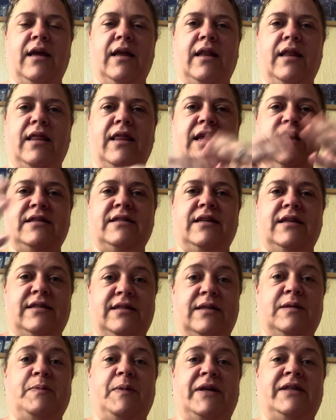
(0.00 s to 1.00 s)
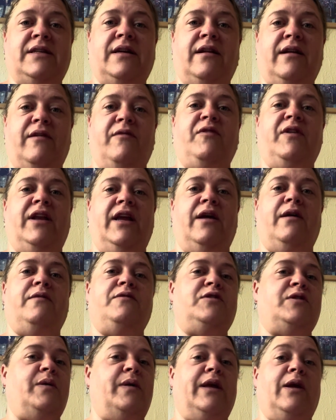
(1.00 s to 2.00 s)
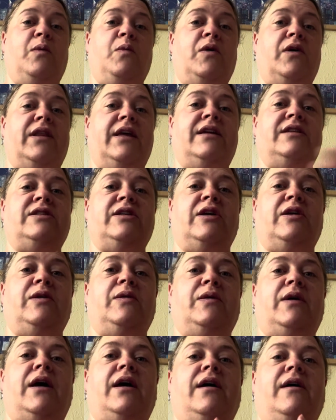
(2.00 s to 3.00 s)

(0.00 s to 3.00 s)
this is basically a video of showing you what they do.